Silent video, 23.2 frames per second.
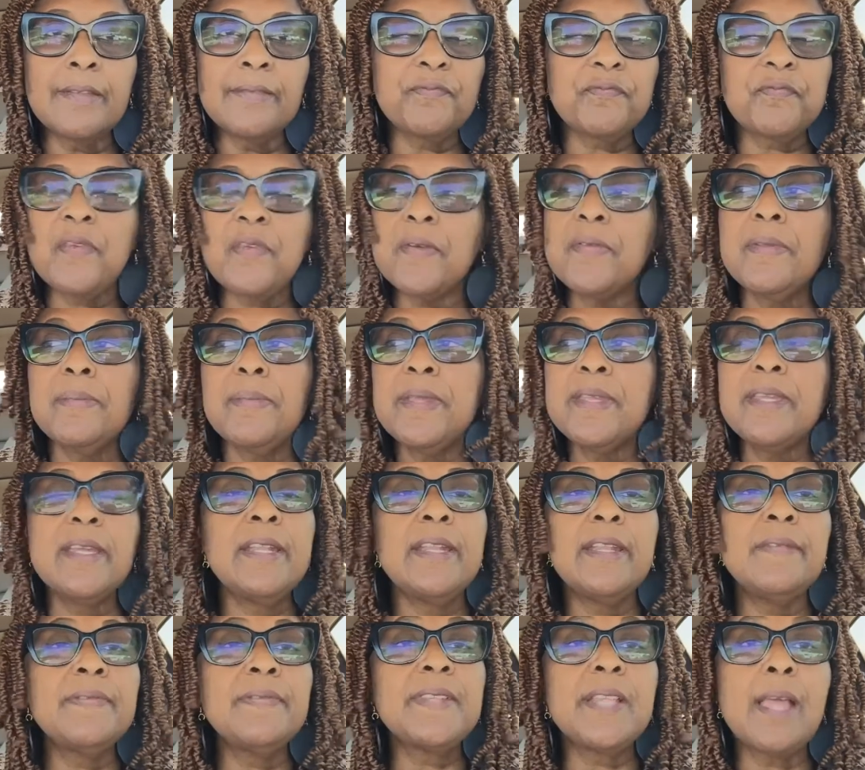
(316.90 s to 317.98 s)
From the
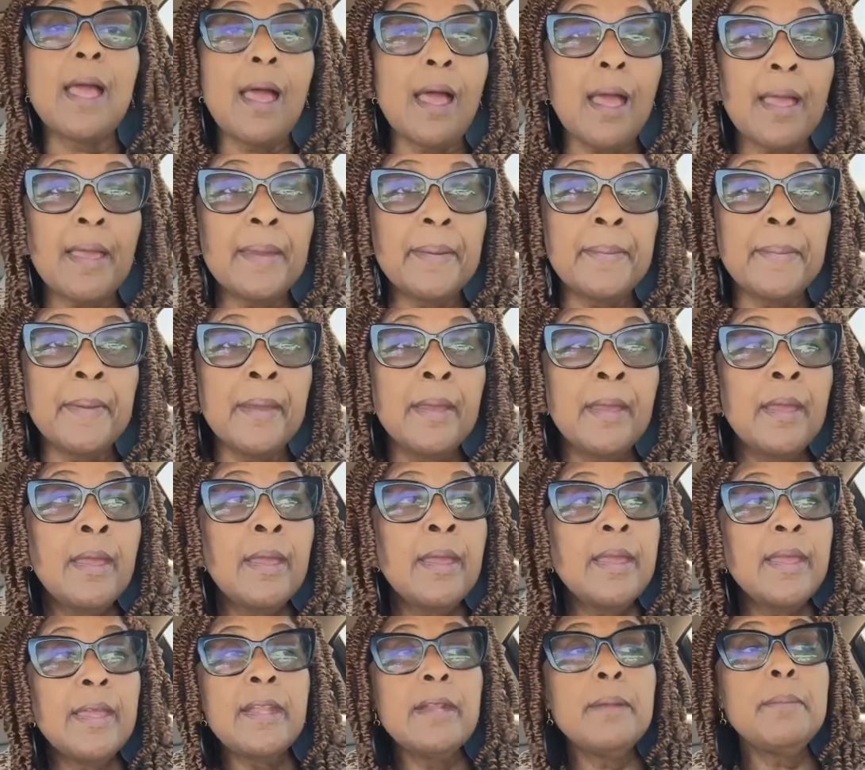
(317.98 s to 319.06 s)
beginning of time
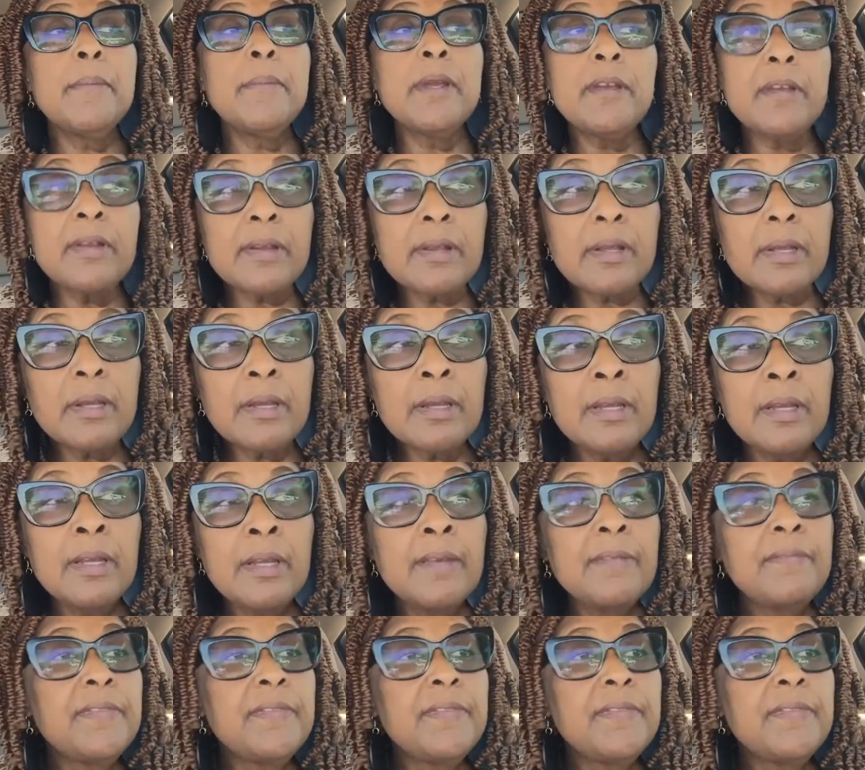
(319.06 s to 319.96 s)
in America,